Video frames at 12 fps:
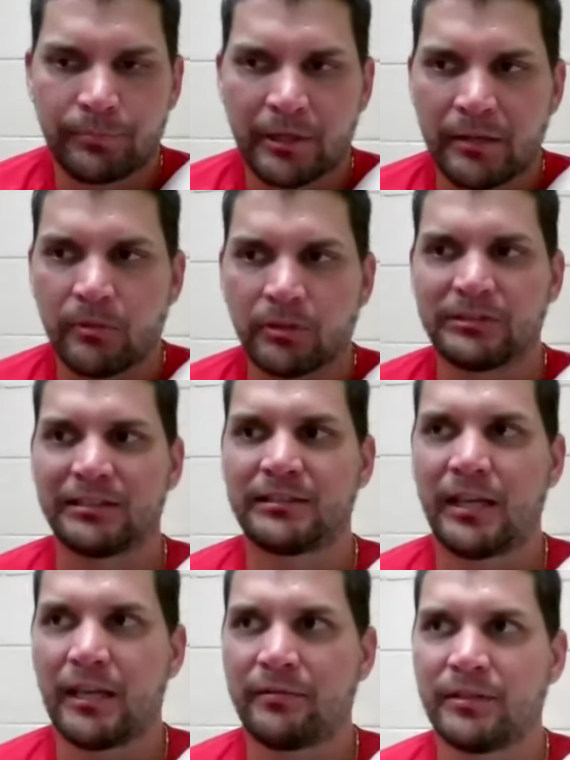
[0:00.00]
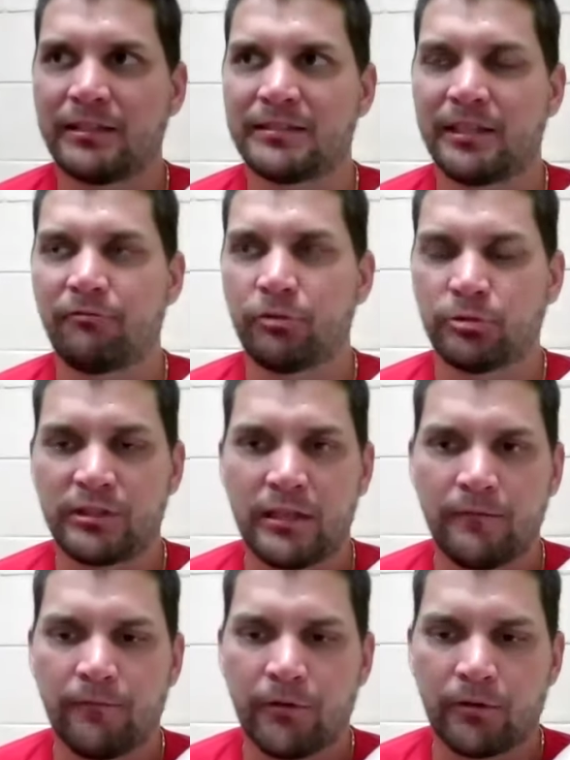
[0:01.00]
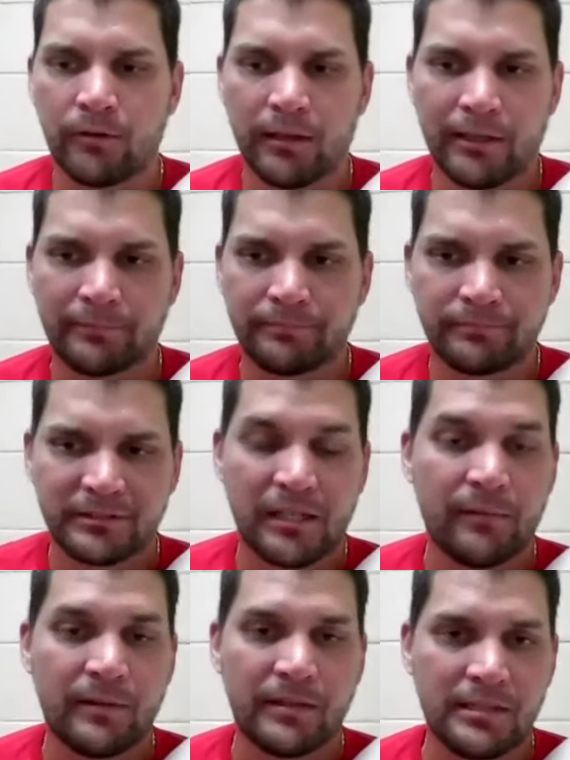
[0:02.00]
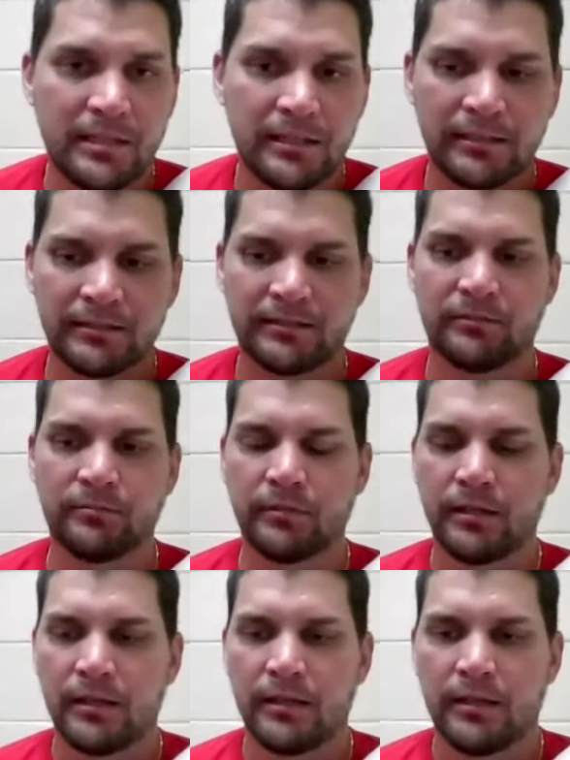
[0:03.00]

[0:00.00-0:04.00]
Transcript: pretty much the same routine for like 7 years, and